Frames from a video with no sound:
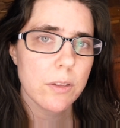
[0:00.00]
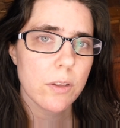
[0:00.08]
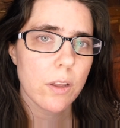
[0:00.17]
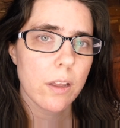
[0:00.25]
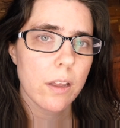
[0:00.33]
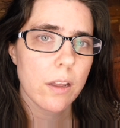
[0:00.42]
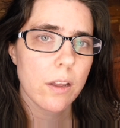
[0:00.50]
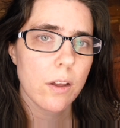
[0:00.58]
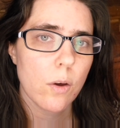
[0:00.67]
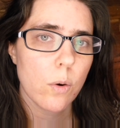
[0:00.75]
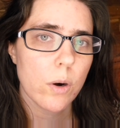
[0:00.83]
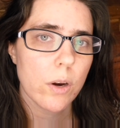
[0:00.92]
milk
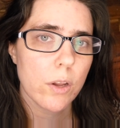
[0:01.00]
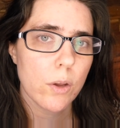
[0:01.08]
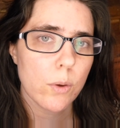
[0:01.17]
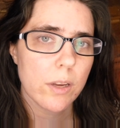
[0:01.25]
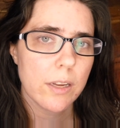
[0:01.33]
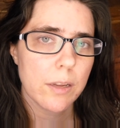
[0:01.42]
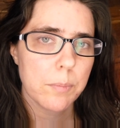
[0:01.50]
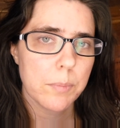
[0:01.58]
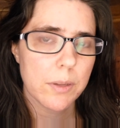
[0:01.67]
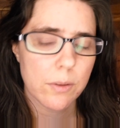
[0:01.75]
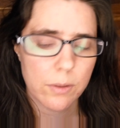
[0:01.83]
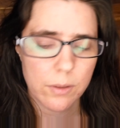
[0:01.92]
or coconut
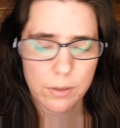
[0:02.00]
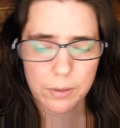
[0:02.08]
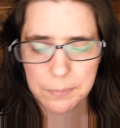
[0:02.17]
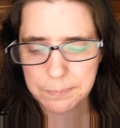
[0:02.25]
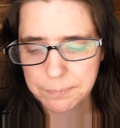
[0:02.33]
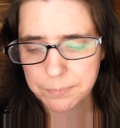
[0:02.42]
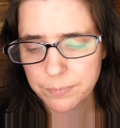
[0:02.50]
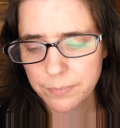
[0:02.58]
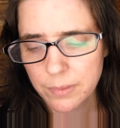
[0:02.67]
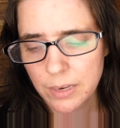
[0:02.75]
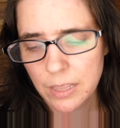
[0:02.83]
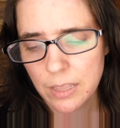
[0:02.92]
milk,
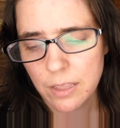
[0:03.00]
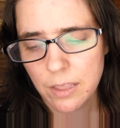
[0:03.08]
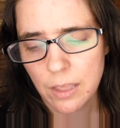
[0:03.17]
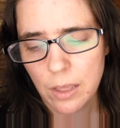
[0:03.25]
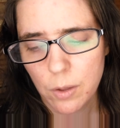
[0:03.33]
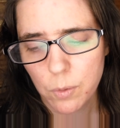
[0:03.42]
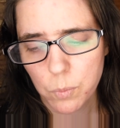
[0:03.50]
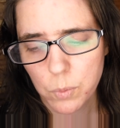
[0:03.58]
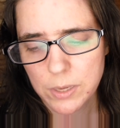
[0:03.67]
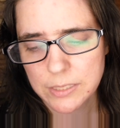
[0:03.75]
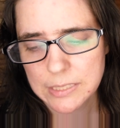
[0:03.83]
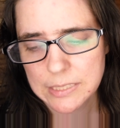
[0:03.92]

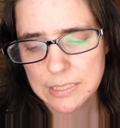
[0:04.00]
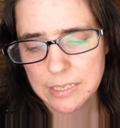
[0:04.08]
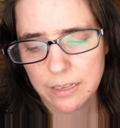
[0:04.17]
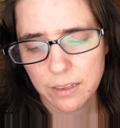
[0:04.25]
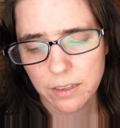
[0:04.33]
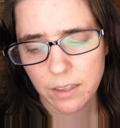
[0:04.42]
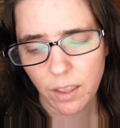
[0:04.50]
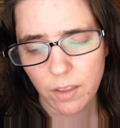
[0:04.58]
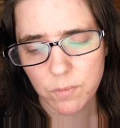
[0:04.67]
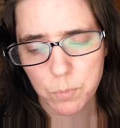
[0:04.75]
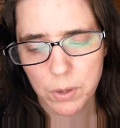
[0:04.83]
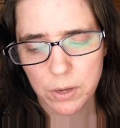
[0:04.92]
1 stick
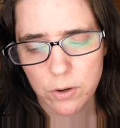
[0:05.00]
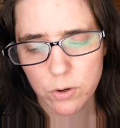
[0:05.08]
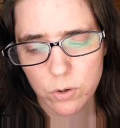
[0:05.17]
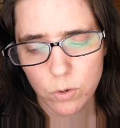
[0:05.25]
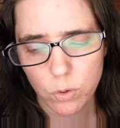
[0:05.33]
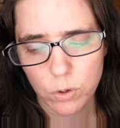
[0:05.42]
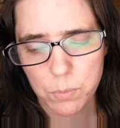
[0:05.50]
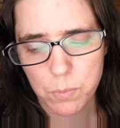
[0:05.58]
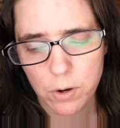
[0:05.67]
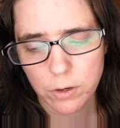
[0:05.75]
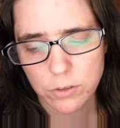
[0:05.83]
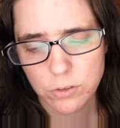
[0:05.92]
of butter or
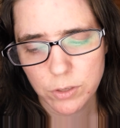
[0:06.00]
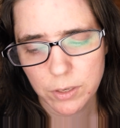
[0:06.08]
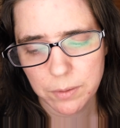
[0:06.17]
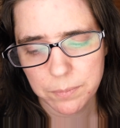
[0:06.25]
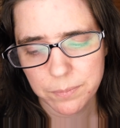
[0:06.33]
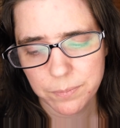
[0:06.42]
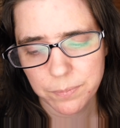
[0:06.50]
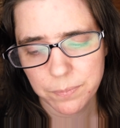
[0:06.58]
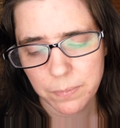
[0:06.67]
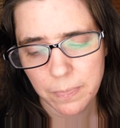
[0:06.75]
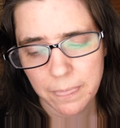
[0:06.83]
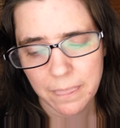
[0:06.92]
margarine,
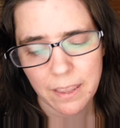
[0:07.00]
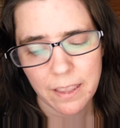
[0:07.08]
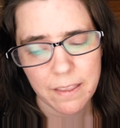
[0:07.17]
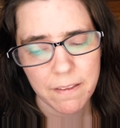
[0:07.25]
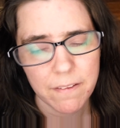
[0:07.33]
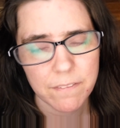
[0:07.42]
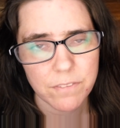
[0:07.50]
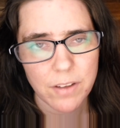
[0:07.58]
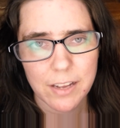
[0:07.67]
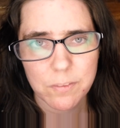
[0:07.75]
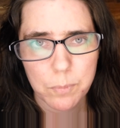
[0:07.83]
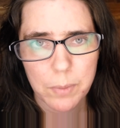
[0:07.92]

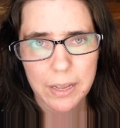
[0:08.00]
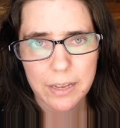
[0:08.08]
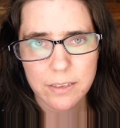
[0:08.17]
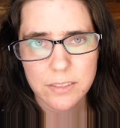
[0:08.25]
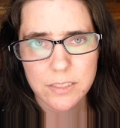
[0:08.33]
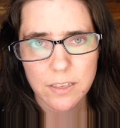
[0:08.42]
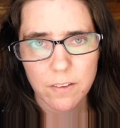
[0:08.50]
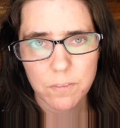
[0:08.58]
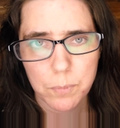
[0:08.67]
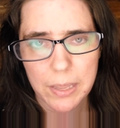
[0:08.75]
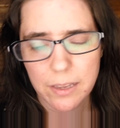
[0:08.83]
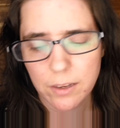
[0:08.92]
5 packs
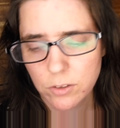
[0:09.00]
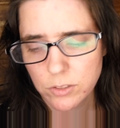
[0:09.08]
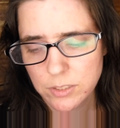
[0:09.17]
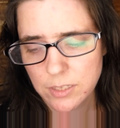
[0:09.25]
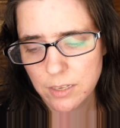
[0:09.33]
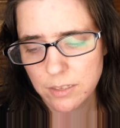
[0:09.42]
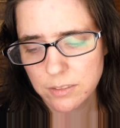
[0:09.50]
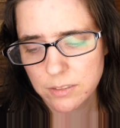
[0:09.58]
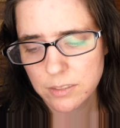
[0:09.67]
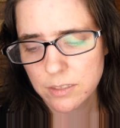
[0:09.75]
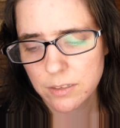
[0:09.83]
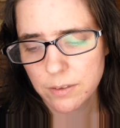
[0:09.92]
of baker's
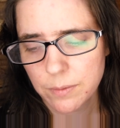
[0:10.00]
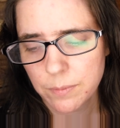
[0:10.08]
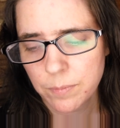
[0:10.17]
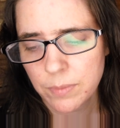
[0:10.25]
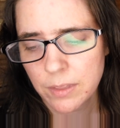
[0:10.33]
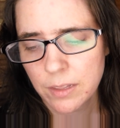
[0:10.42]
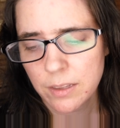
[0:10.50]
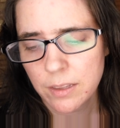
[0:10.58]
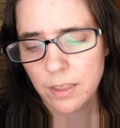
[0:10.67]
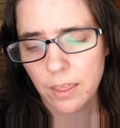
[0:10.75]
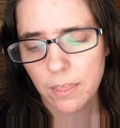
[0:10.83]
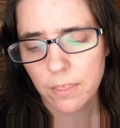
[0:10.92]
yeast,
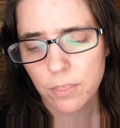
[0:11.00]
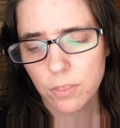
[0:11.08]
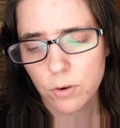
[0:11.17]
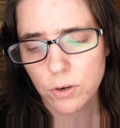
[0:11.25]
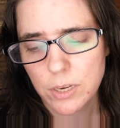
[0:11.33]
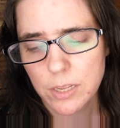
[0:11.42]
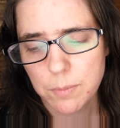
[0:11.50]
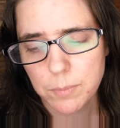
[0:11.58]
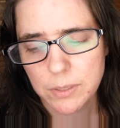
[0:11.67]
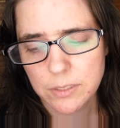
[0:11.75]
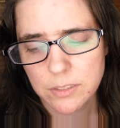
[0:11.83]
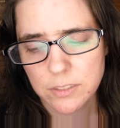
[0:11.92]
30
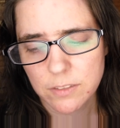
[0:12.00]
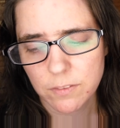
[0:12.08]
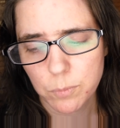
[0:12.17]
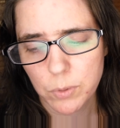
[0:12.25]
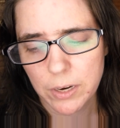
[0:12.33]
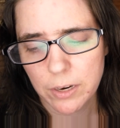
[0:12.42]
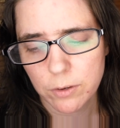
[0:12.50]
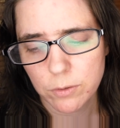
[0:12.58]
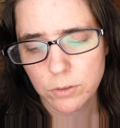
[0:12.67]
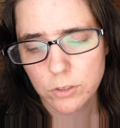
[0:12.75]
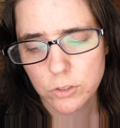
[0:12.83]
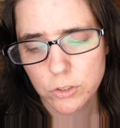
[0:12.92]
mils of brown
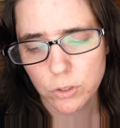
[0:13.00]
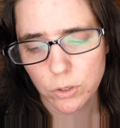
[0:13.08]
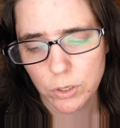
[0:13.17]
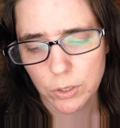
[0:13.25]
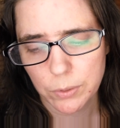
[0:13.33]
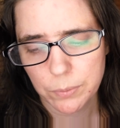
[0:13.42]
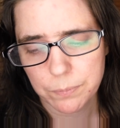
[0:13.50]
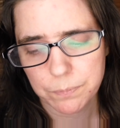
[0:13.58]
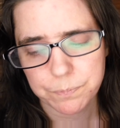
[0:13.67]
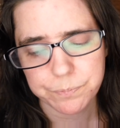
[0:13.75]
sugar.